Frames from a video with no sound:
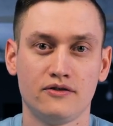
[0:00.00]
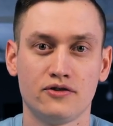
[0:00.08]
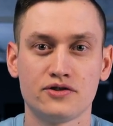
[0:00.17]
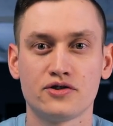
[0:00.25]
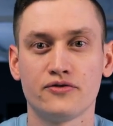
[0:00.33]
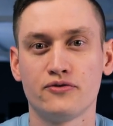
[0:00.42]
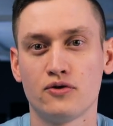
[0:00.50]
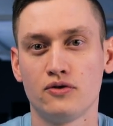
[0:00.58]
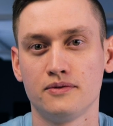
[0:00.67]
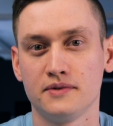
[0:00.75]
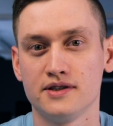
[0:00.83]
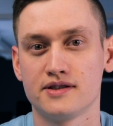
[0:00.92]
First of
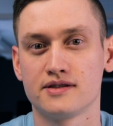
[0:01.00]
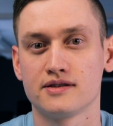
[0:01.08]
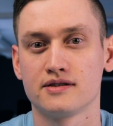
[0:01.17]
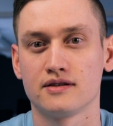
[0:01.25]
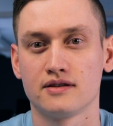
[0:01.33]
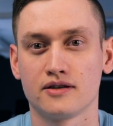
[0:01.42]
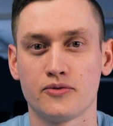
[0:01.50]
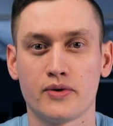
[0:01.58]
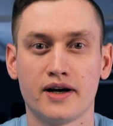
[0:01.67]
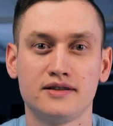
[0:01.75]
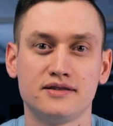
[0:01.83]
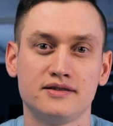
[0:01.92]
all, it's
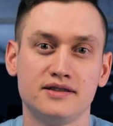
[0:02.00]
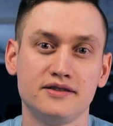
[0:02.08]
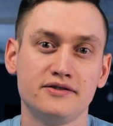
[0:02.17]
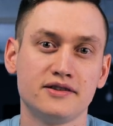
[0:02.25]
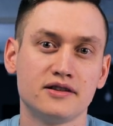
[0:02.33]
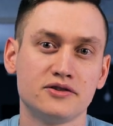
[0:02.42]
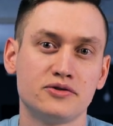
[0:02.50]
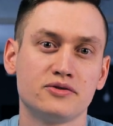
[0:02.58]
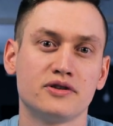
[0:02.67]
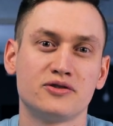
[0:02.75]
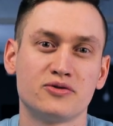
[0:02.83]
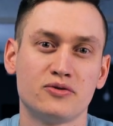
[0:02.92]
quite difficult to
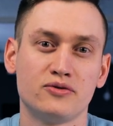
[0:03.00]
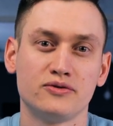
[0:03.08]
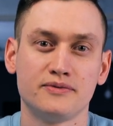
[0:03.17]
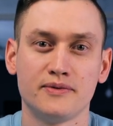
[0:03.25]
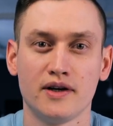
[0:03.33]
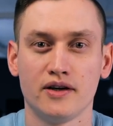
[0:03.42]
control